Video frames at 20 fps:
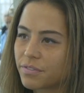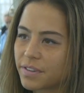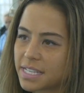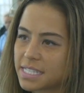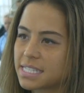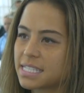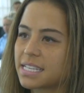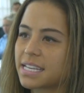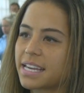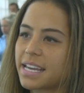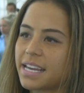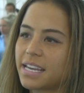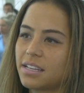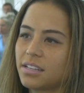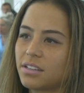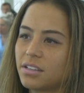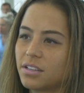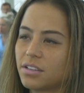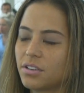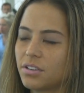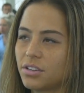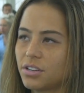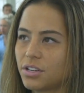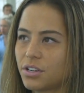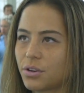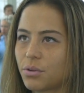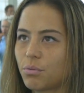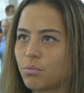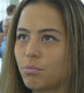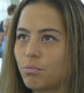investigate,
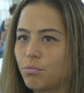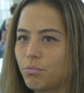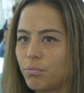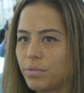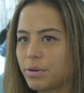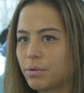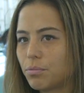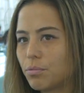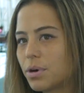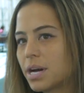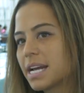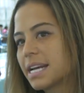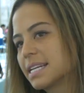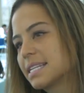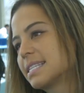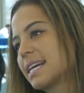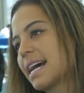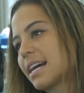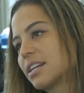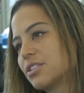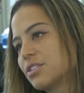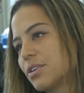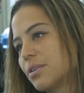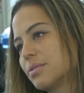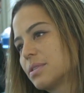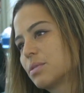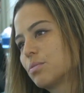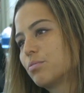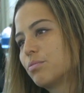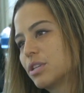what exact
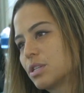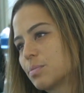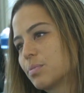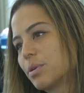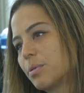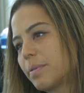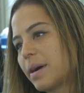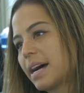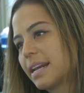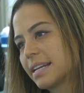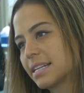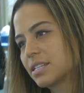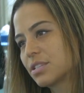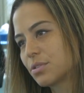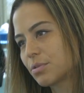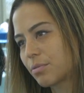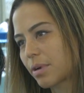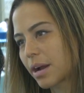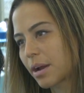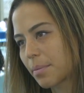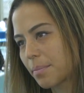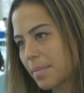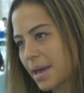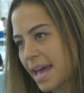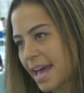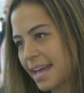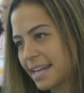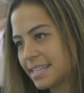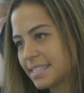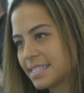dose and which probiotic to
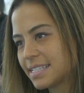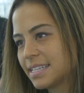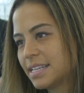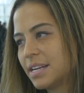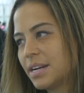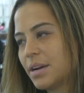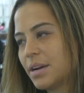recommend